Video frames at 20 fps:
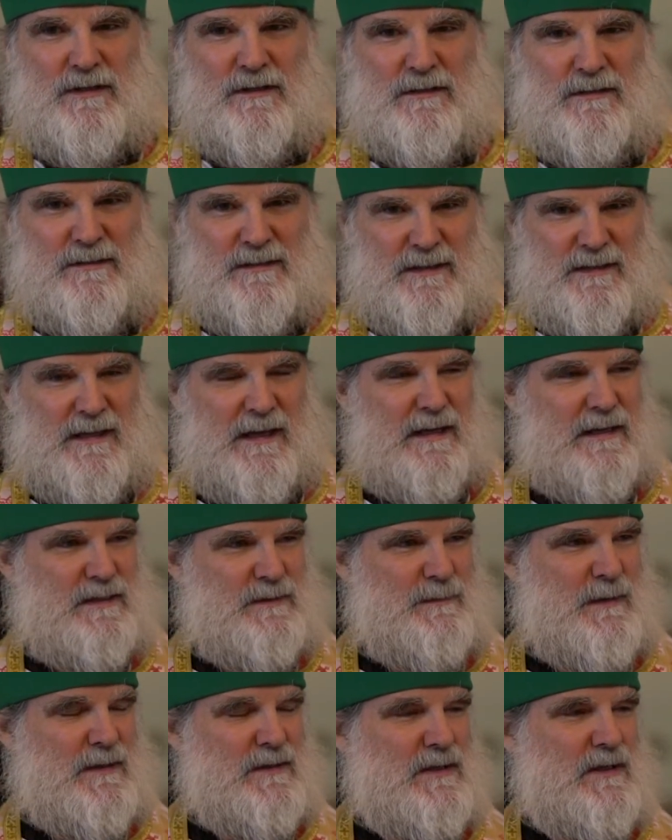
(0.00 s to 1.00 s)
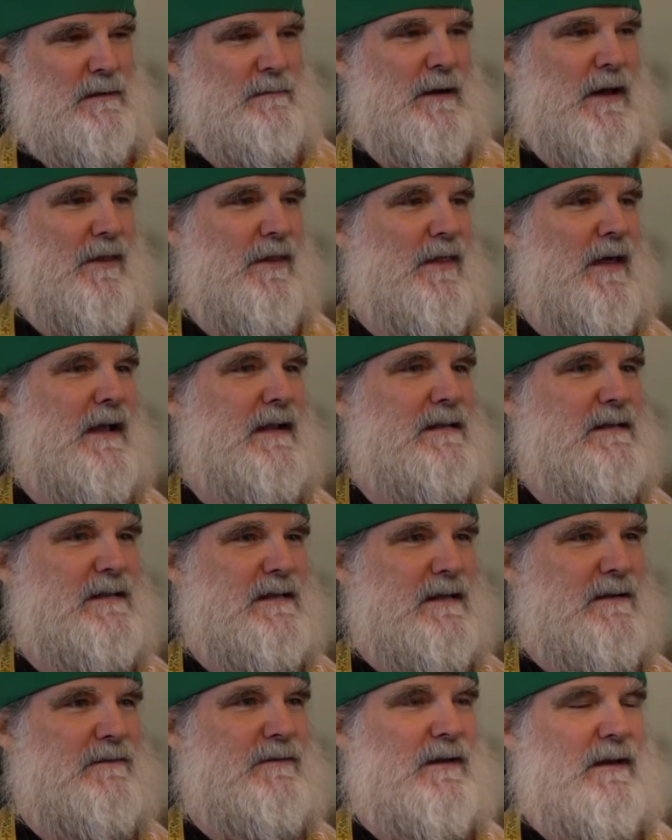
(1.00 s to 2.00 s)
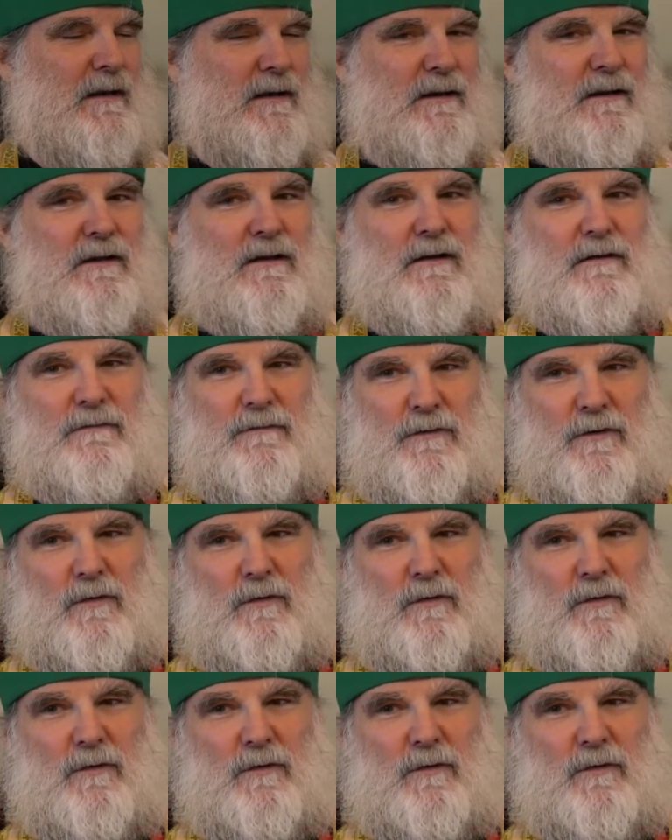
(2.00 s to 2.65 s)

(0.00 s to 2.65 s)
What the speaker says: today, especially about Thanksgiving, for